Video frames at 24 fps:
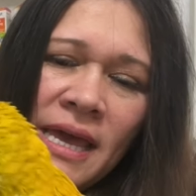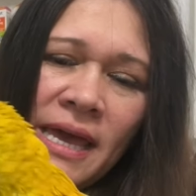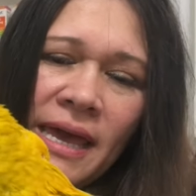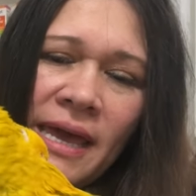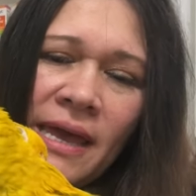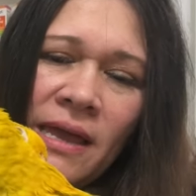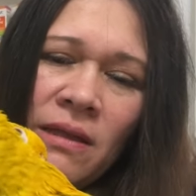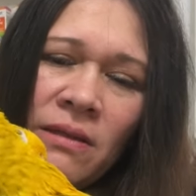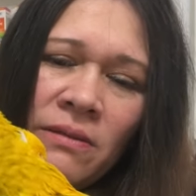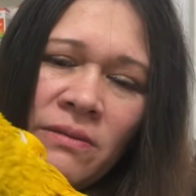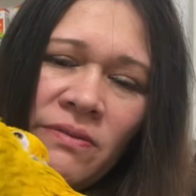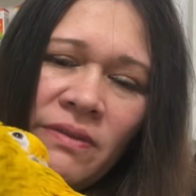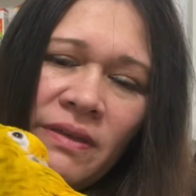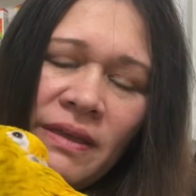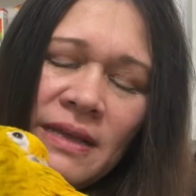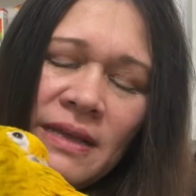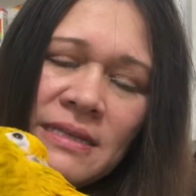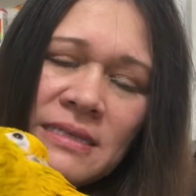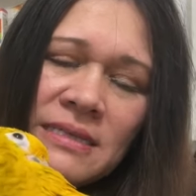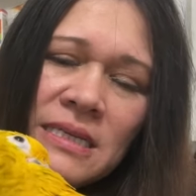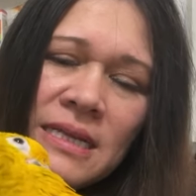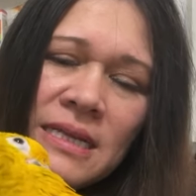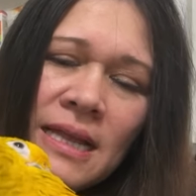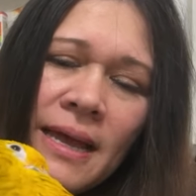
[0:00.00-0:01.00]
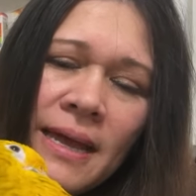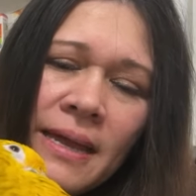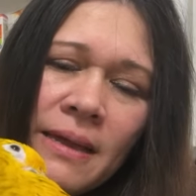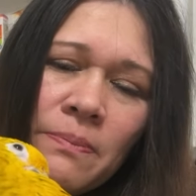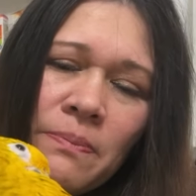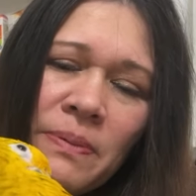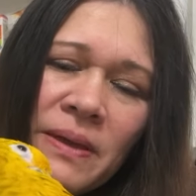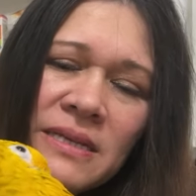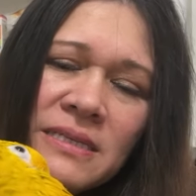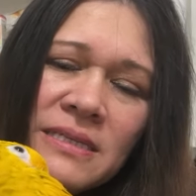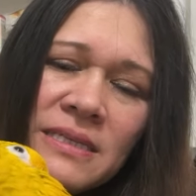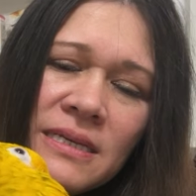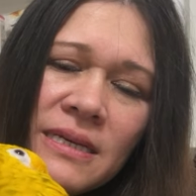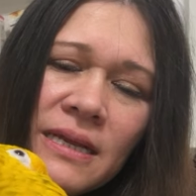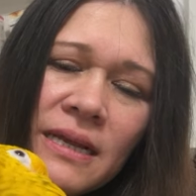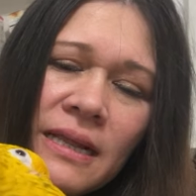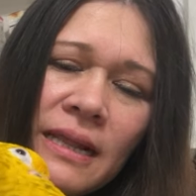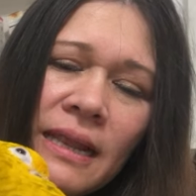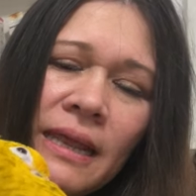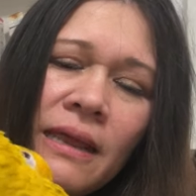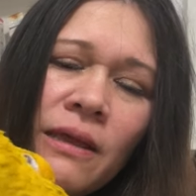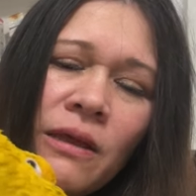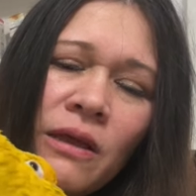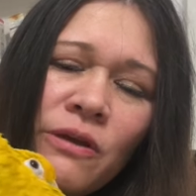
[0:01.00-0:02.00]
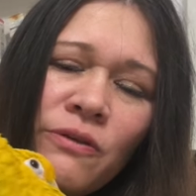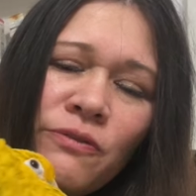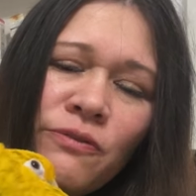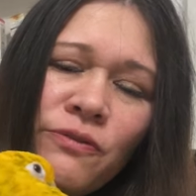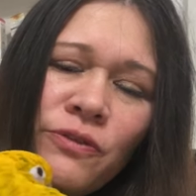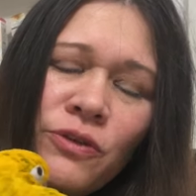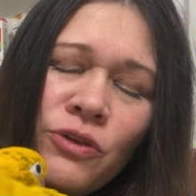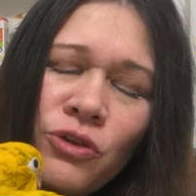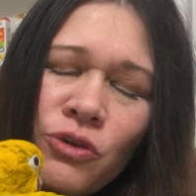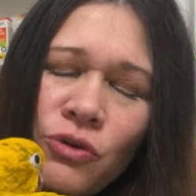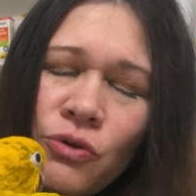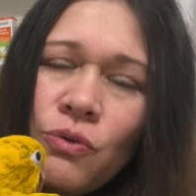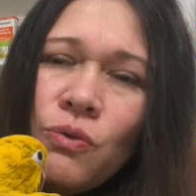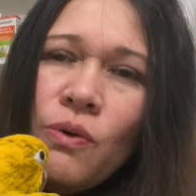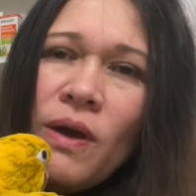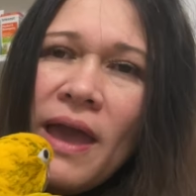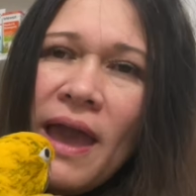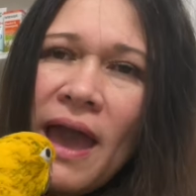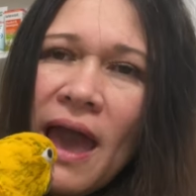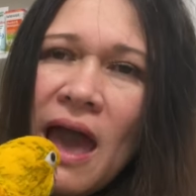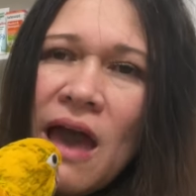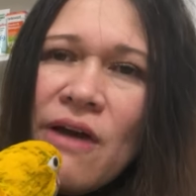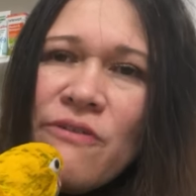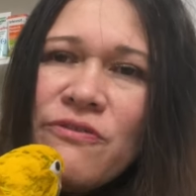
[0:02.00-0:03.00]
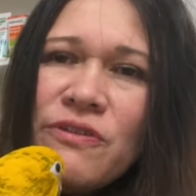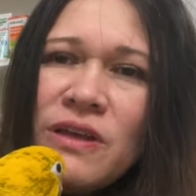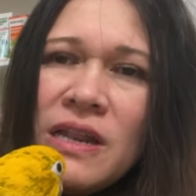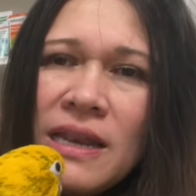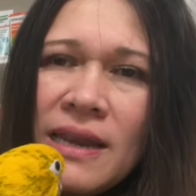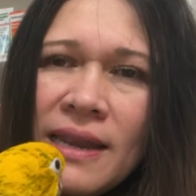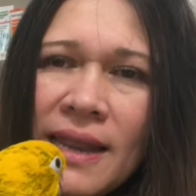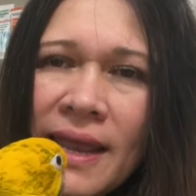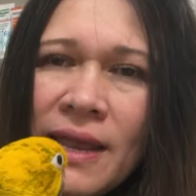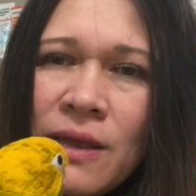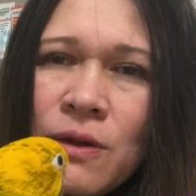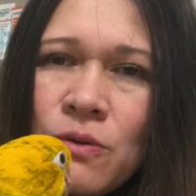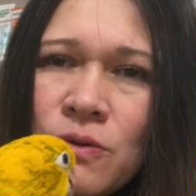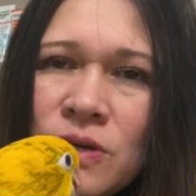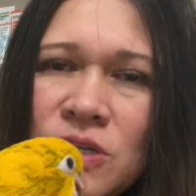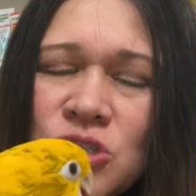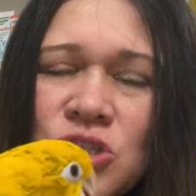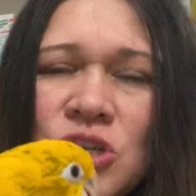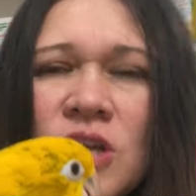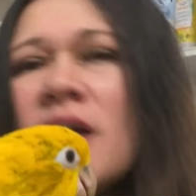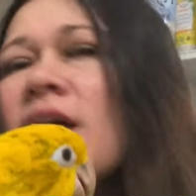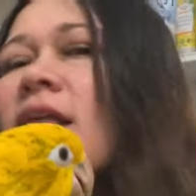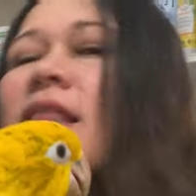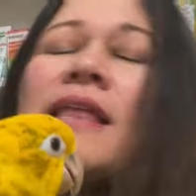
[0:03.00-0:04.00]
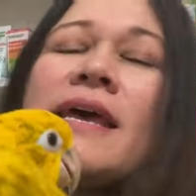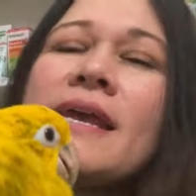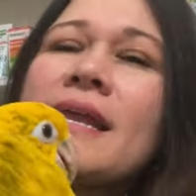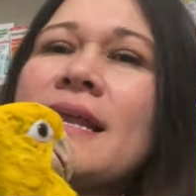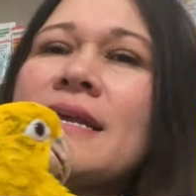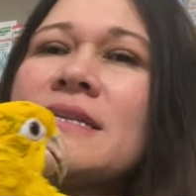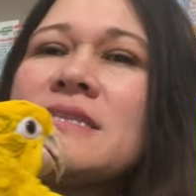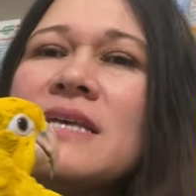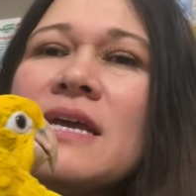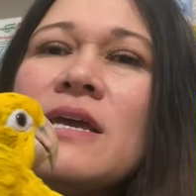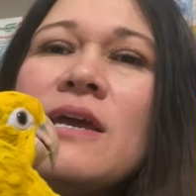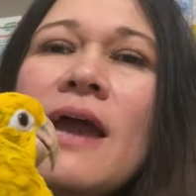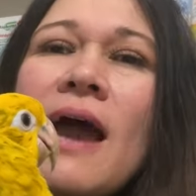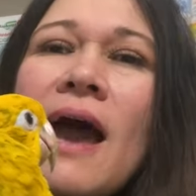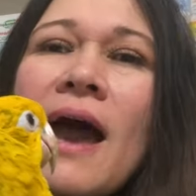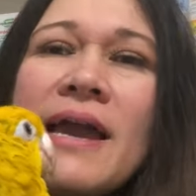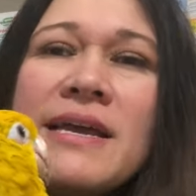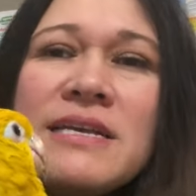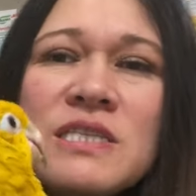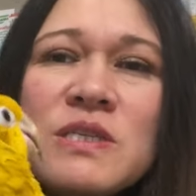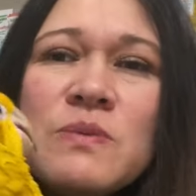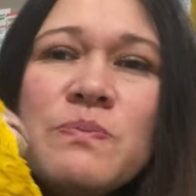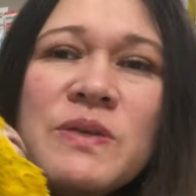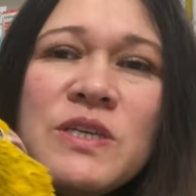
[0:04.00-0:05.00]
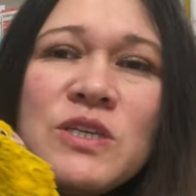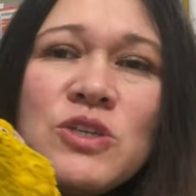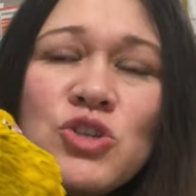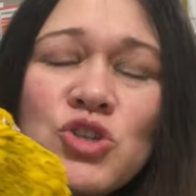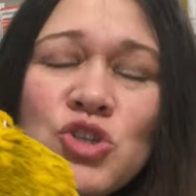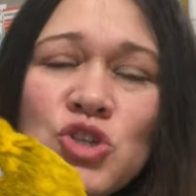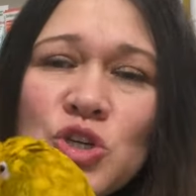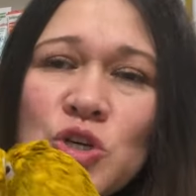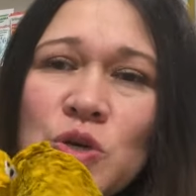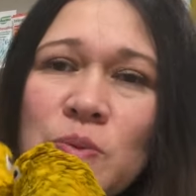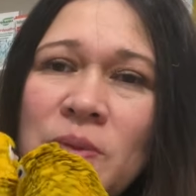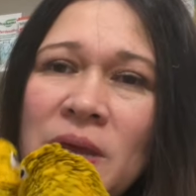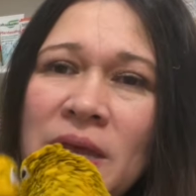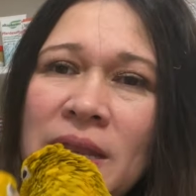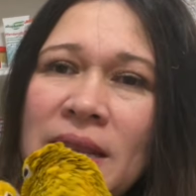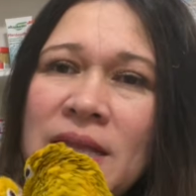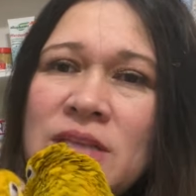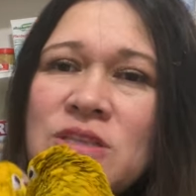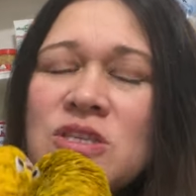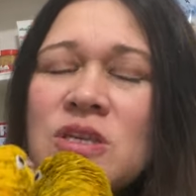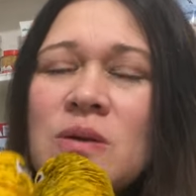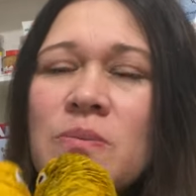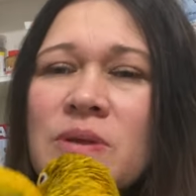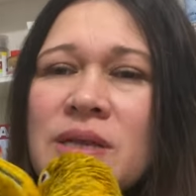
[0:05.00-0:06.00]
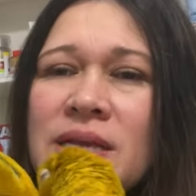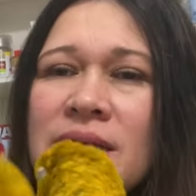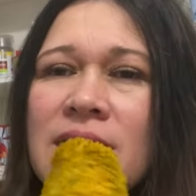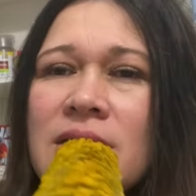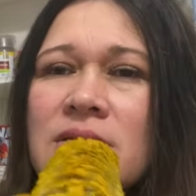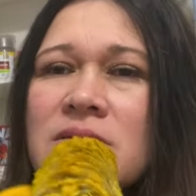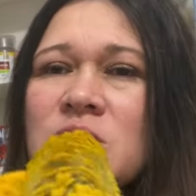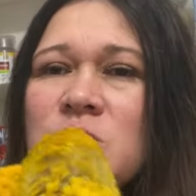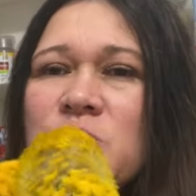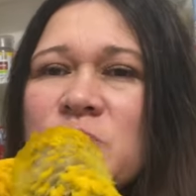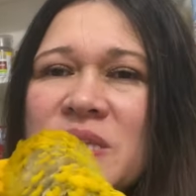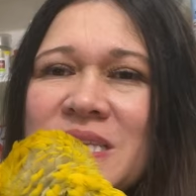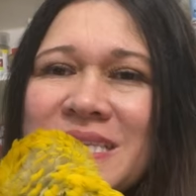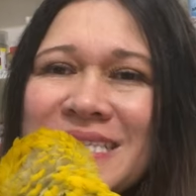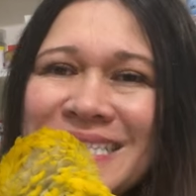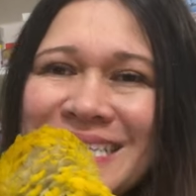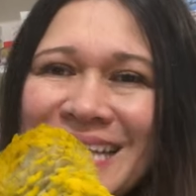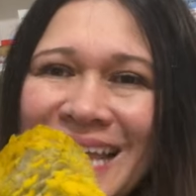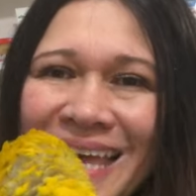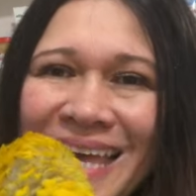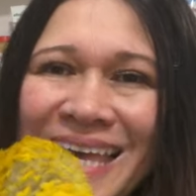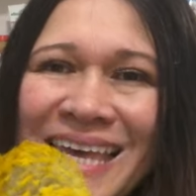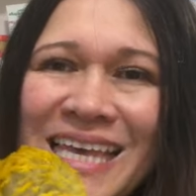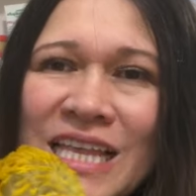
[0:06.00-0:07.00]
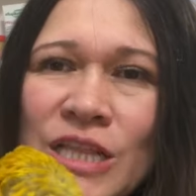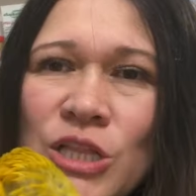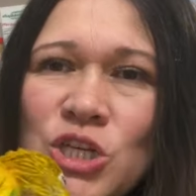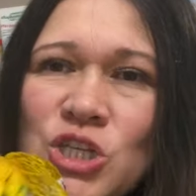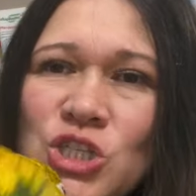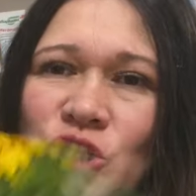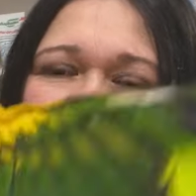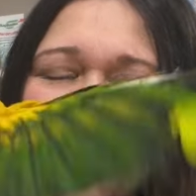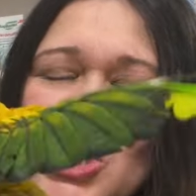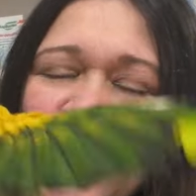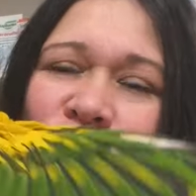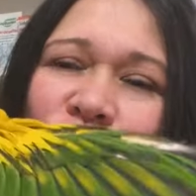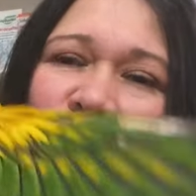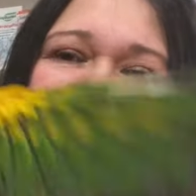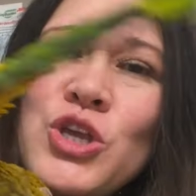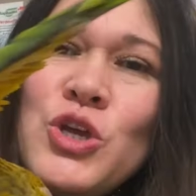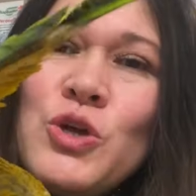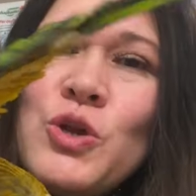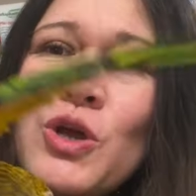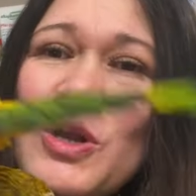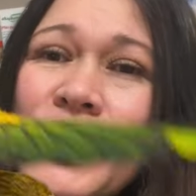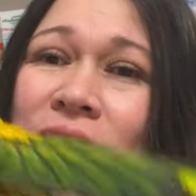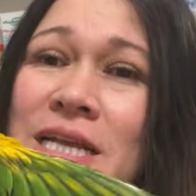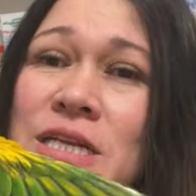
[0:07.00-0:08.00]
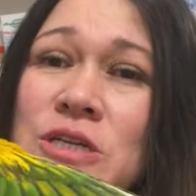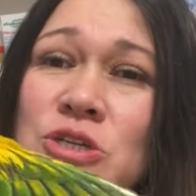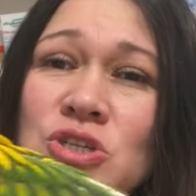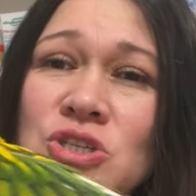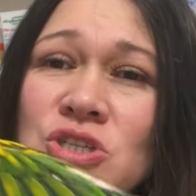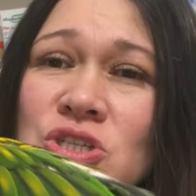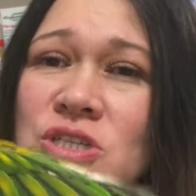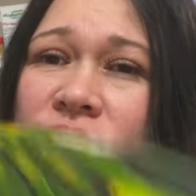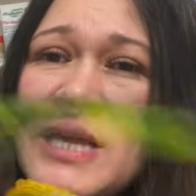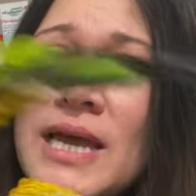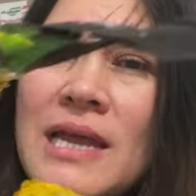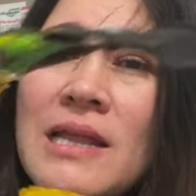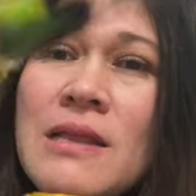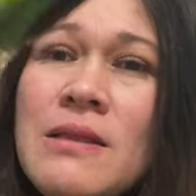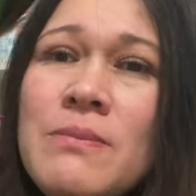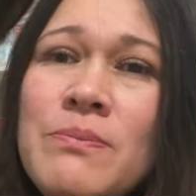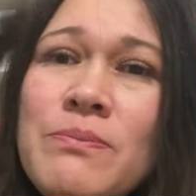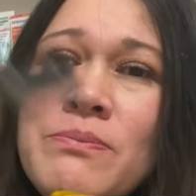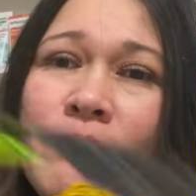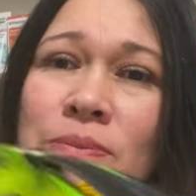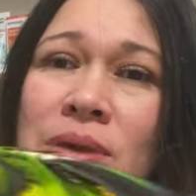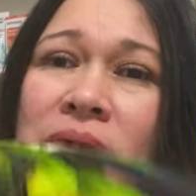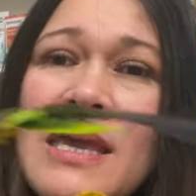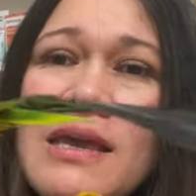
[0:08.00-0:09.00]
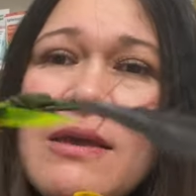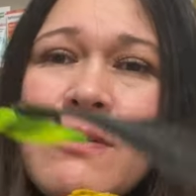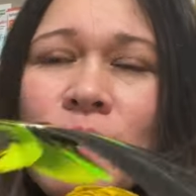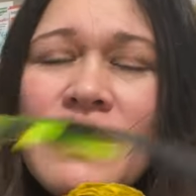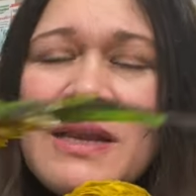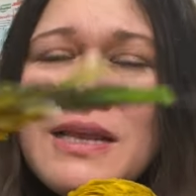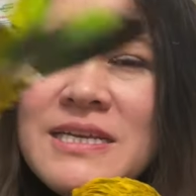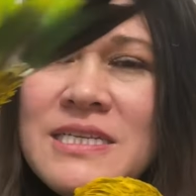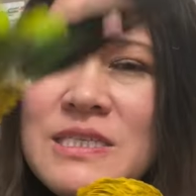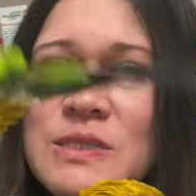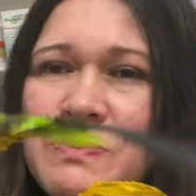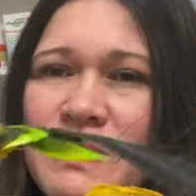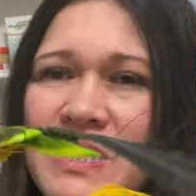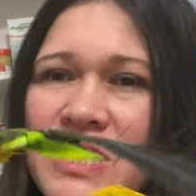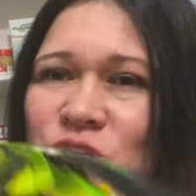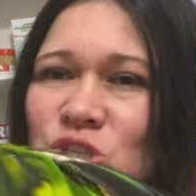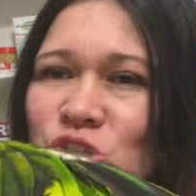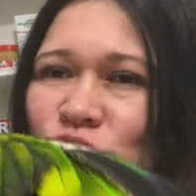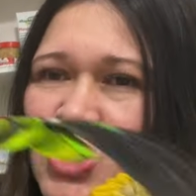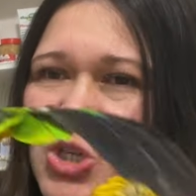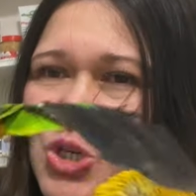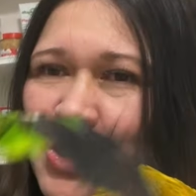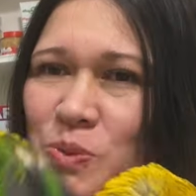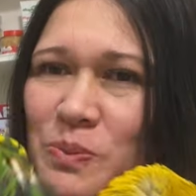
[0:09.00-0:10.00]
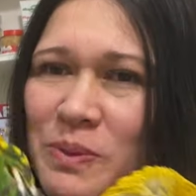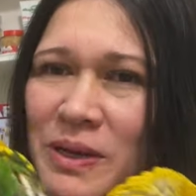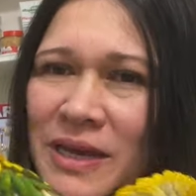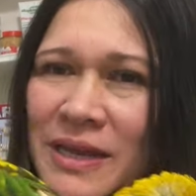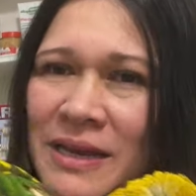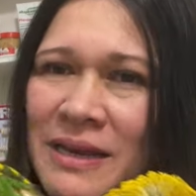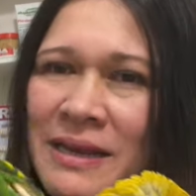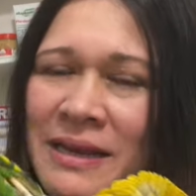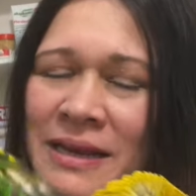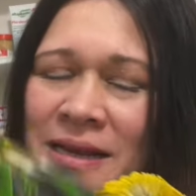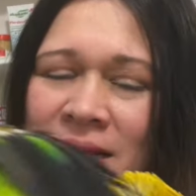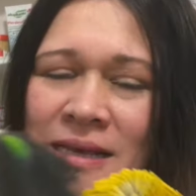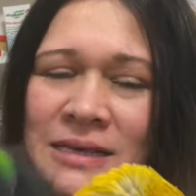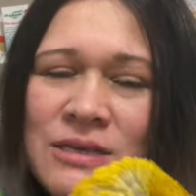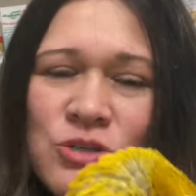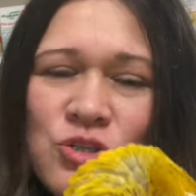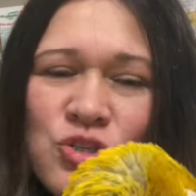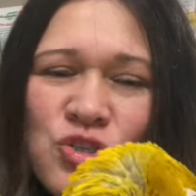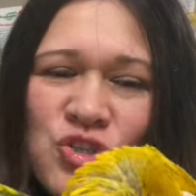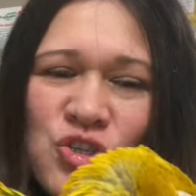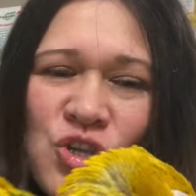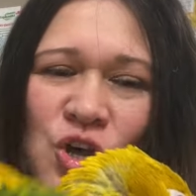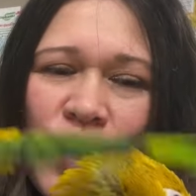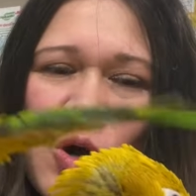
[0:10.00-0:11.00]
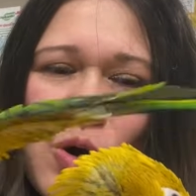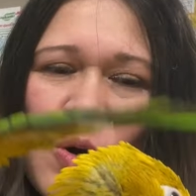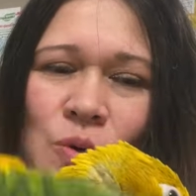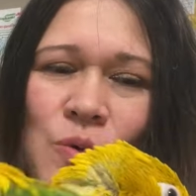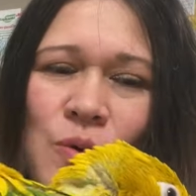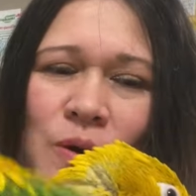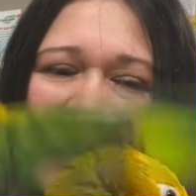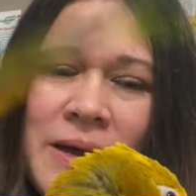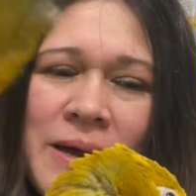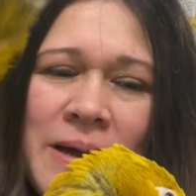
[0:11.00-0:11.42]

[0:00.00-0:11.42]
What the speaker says: And it's like, basically, if you have a language, like let's say I speak German and somebody else speaks English, you don't understand me when I speak German. So